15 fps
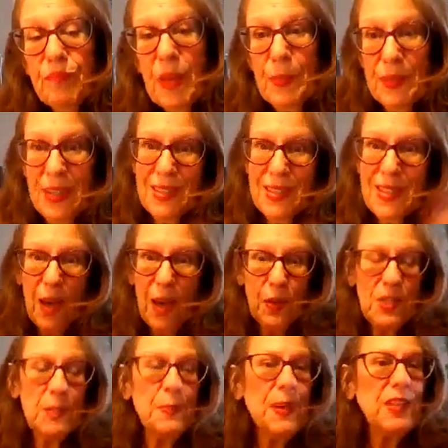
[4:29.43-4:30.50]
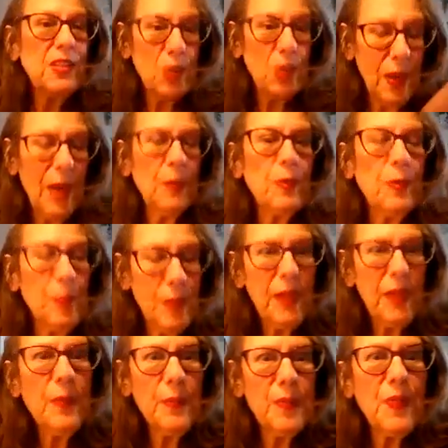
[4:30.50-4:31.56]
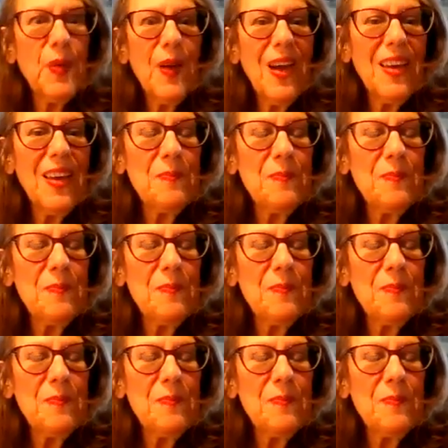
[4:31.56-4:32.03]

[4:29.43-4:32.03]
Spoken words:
But that's how a spectrogram would be, right?